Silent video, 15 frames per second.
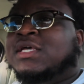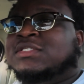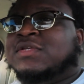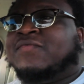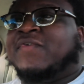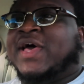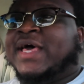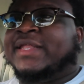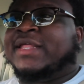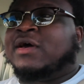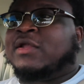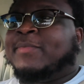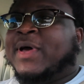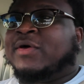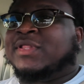to find
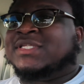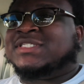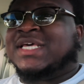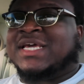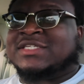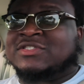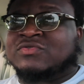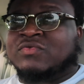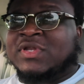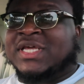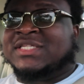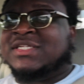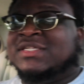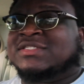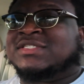out about the taxes
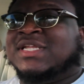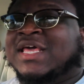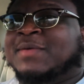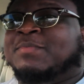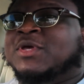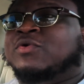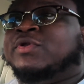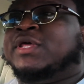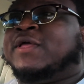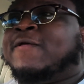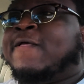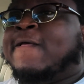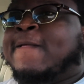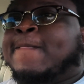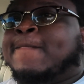related to that building.